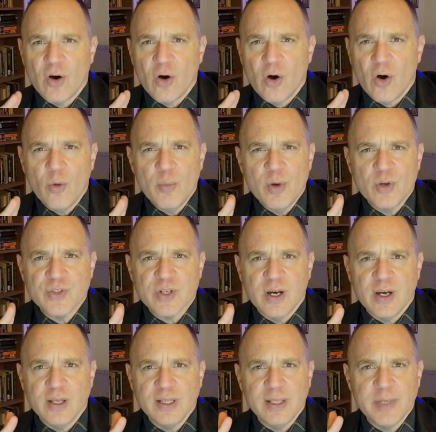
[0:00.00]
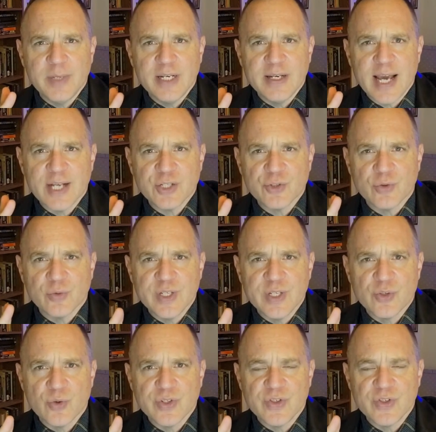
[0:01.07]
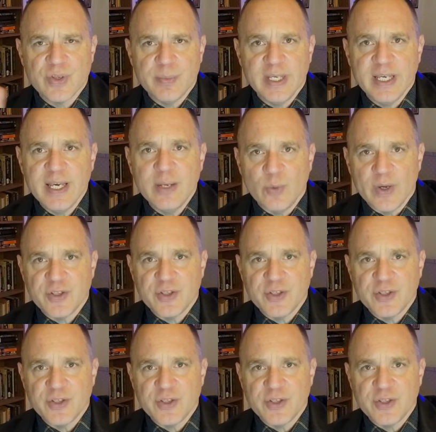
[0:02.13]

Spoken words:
almost unlimited natural resources to begin with.